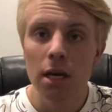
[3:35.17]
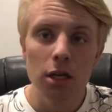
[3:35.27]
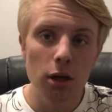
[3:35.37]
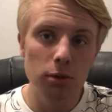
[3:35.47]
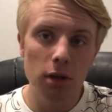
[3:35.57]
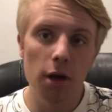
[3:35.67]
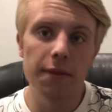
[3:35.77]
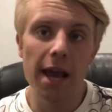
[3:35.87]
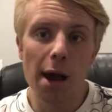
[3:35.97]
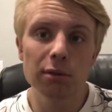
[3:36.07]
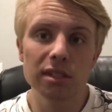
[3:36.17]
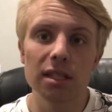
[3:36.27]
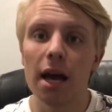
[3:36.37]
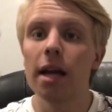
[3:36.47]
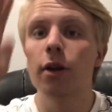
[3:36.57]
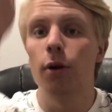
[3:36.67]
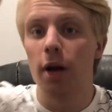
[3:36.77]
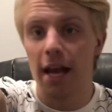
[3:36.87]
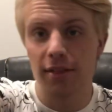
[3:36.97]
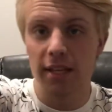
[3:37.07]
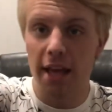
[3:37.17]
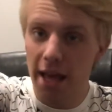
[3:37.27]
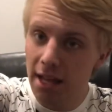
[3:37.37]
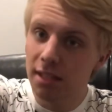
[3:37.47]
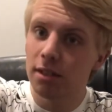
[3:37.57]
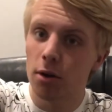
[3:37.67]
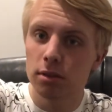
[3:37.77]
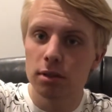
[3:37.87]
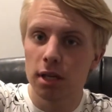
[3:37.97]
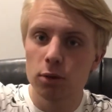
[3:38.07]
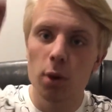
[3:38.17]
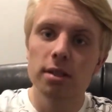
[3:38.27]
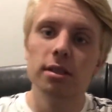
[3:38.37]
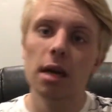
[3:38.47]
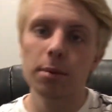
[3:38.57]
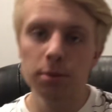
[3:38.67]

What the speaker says: Those caught on the outside at the end also take twice the damage,